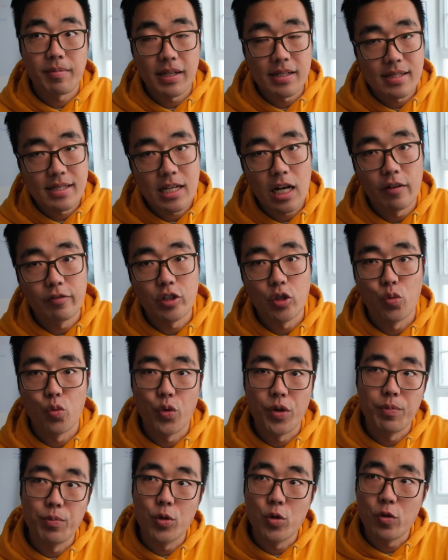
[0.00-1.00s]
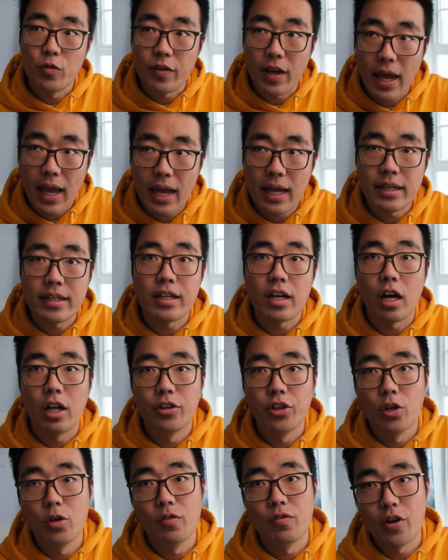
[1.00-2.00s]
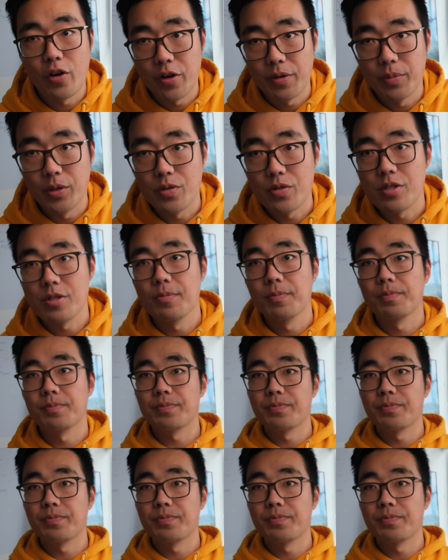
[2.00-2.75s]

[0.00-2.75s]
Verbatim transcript: myself to remove any unknown variables.